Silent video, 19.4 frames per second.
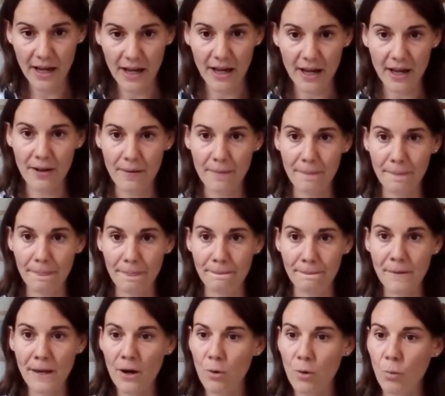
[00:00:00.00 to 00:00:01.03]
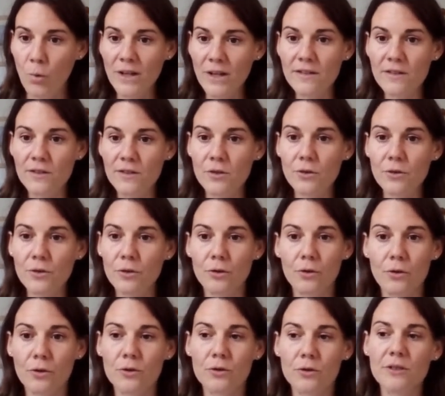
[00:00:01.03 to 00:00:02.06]

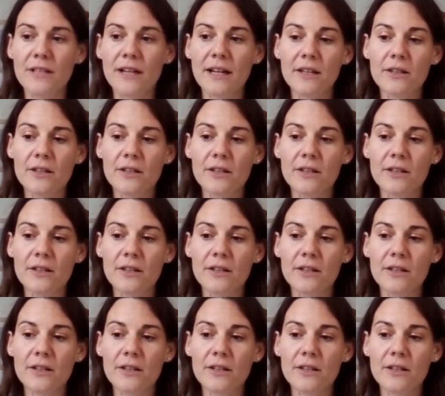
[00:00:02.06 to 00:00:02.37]
Could you tell